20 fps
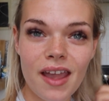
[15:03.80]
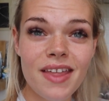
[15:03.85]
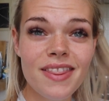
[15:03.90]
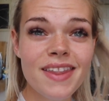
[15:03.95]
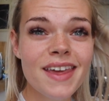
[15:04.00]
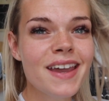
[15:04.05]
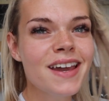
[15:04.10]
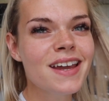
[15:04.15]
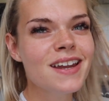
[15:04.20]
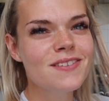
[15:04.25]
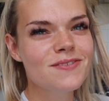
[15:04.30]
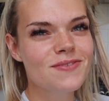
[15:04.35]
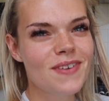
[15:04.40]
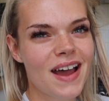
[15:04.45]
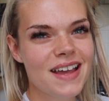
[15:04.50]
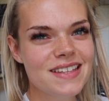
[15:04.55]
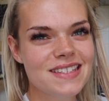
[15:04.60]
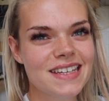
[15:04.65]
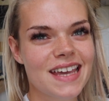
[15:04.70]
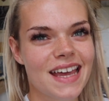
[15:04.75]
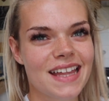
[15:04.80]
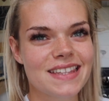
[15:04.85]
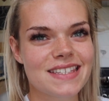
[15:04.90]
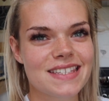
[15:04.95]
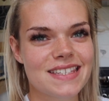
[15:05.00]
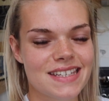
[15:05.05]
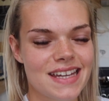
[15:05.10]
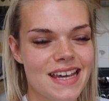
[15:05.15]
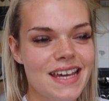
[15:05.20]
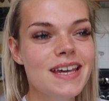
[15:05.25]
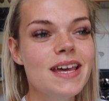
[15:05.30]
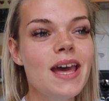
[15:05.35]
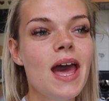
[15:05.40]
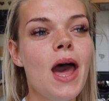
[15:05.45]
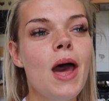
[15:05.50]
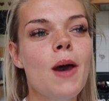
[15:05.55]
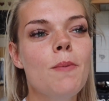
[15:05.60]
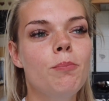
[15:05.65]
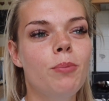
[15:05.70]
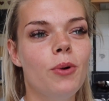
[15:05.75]
They're going to advise against it,
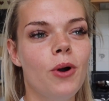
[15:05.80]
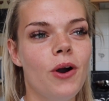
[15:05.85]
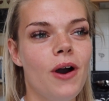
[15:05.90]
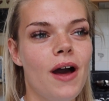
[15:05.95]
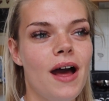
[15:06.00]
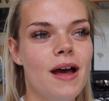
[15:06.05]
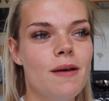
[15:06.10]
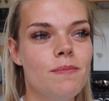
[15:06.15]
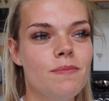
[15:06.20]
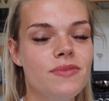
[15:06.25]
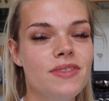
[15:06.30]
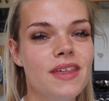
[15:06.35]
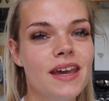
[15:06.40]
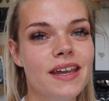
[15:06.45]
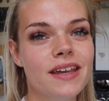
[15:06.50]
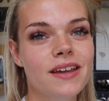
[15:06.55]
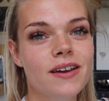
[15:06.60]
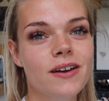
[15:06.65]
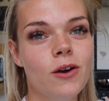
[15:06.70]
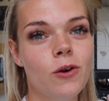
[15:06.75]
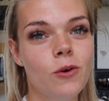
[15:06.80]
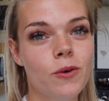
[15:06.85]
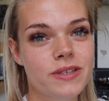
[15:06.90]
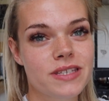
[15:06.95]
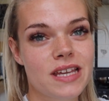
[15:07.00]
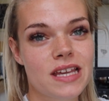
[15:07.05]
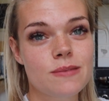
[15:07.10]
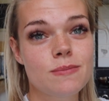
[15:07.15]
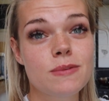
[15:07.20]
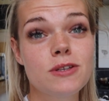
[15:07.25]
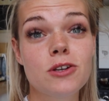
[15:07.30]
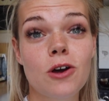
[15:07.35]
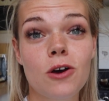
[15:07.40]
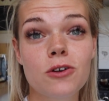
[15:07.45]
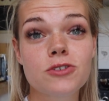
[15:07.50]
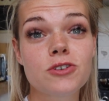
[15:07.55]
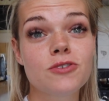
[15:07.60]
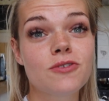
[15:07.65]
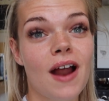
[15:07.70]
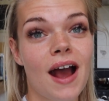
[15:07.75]
but they always ask me
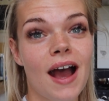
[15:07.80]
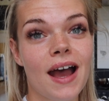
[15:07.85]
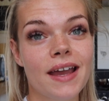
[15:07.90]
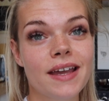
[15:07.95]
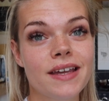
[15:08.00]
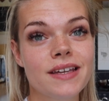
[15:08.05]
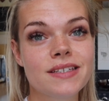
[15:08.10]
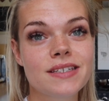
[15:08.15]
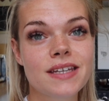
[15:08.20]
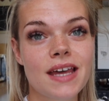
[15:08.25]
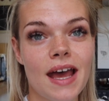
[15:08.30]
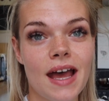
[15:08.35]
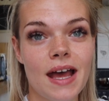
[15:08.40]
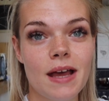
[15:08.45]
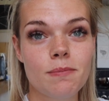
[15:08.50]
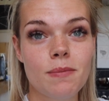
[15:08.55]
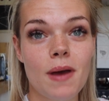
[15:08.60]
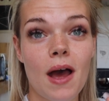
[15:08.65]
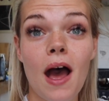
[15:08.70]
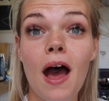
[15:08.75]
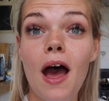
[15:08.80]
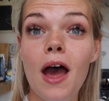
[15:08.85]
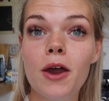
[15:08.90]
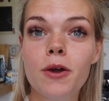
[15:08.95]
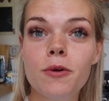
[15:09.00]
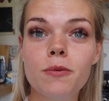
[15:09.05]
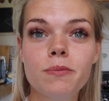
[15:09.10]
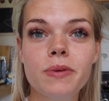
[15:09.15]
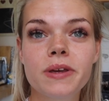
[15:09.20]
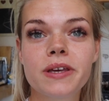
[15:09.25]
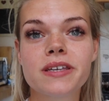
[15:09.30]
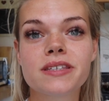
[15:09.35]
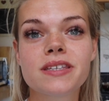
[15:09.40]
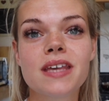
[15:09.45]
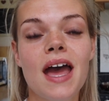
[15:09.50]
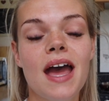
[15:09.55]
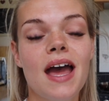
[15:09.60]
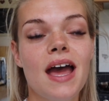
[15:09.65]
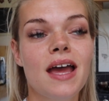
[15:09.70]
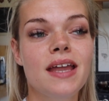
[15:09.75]
not to ride at home because
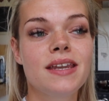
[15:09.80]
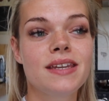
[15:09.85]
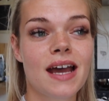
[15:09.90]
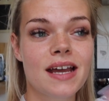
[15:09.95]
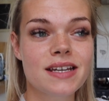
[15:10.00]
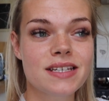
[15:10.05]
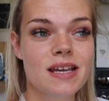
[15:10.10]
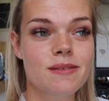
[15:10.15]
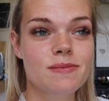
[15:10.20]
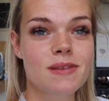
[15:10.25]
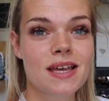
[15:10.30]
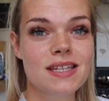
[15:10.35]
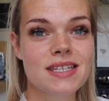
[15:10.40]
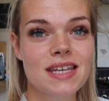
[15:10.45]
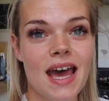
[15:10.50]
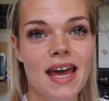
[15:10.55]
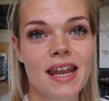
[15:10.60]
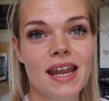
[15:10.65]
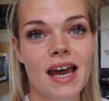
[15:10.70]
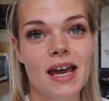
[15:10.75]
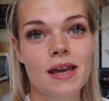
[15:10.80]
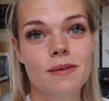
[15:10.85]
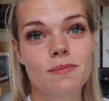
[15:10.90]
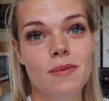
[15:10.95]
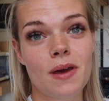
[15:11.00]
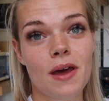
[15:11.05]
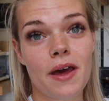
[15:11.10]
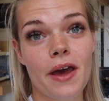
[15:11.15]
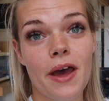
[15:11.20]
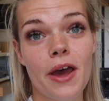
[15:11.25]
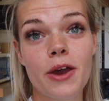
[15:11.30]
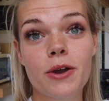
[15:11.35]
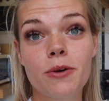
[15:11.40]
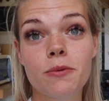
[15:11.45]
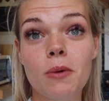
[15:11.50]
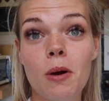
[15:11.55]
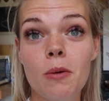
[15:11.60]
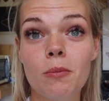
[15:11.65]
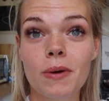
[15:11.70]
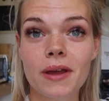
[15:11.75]
9 times out of 10 I'm at
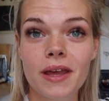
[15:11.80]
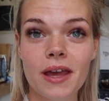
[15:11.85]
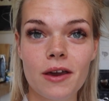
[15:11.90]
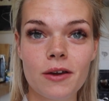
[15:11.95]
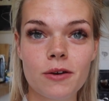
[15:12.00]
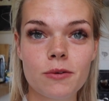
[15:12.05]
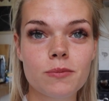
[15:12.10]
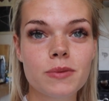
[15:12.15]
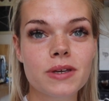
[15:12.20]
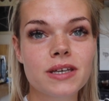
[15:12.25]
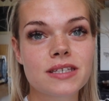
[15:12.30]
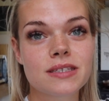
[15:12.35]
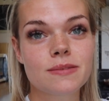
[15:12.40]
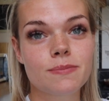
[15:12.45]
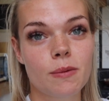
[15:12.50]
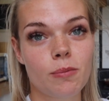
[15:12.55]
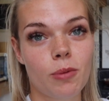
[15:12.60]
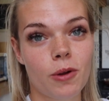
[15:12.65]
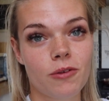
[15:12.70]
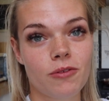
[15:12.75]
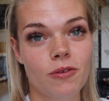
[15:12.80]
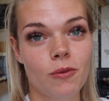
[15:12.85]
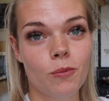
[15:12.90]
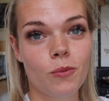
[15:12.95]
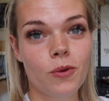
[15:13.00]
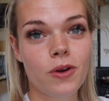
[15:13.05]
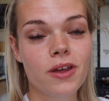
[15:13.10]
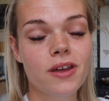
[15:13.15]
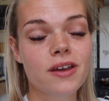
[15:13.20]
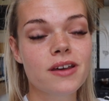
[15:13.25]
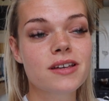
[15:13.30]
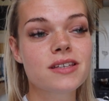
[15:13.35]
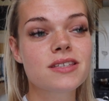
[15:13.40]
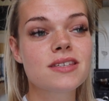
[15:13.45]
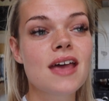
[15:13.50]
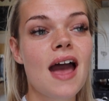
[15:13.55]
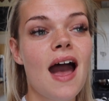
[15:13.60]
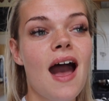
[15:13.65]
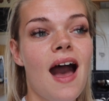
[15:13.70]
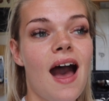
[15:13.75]
home on my own because my boyfriend works,
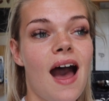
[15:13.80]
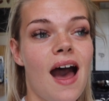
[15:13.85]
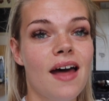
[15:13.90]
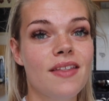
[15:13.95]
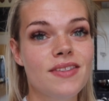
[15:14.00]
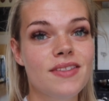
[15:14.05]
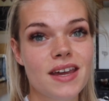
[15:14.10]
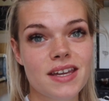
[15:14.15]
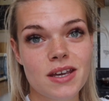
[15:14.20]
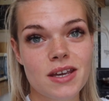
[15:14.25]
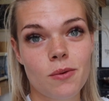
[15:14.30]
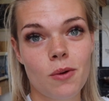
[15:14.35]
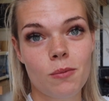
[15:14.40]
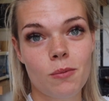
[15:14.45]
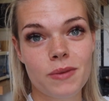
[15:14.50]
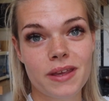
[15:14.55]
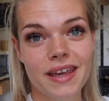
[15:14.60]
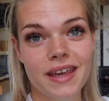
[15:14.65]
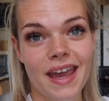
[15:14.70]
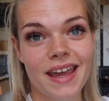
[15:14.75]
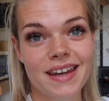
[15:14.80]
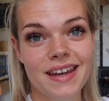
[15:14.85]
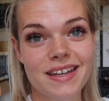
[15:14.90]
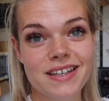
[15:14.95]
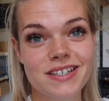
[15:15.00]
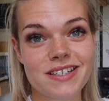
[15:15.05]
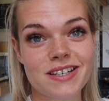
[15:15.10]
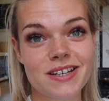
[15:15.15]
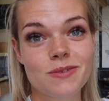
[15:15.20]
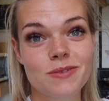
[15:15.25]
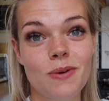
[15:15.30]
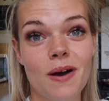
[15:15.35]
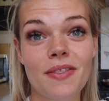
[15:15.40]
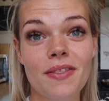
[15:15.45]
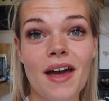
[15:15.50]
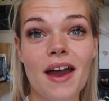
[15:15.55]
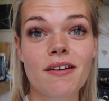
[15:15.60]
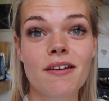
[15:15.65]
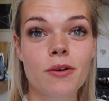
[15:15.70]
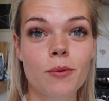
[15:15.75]
and they don't want me getting injured while
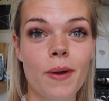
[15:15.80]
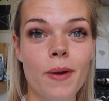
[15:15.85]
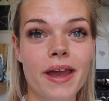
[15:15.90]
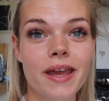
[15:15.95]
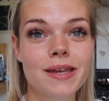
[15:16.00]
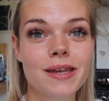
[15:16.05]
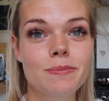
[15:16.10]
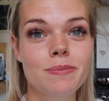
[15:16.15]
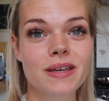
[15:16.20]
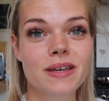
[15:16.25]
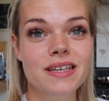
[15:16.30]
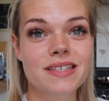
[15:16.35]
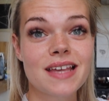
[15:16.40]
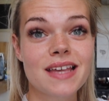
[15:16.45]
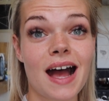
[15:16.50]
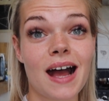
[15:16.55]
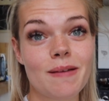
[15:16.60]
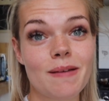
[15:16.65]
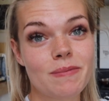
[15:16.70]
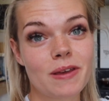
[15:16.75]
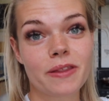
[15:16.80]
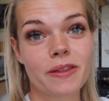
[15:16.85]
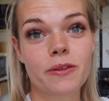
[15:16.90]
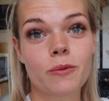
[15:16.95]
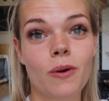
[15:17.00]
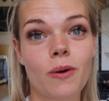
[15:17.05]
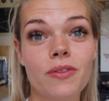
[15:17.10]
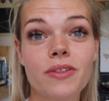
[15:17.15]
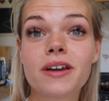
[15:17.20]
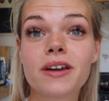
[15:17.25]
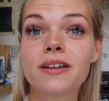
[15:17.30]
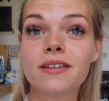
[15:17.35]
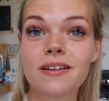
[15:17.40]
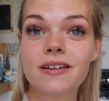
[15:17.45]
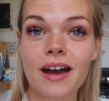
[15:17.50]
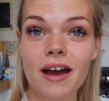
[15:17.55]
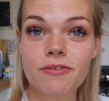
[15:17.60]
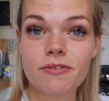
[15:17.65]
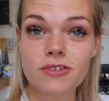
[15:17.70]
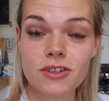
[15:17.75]
they're away because I'm the only one that can
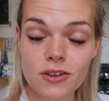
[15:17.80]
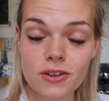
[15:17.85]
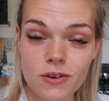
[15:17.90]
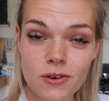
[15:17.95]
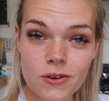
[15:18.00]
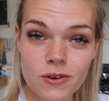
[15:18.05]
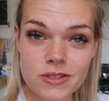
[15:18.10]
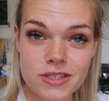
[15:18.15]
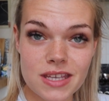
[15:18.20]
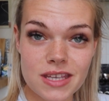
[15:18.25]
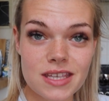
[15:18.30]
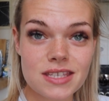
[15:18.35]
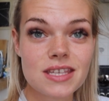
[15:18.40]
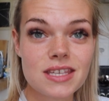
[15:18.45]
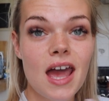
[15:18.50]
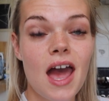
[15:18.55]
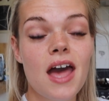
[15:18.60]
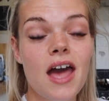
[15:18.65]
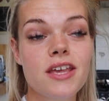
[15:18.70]
look after the horses.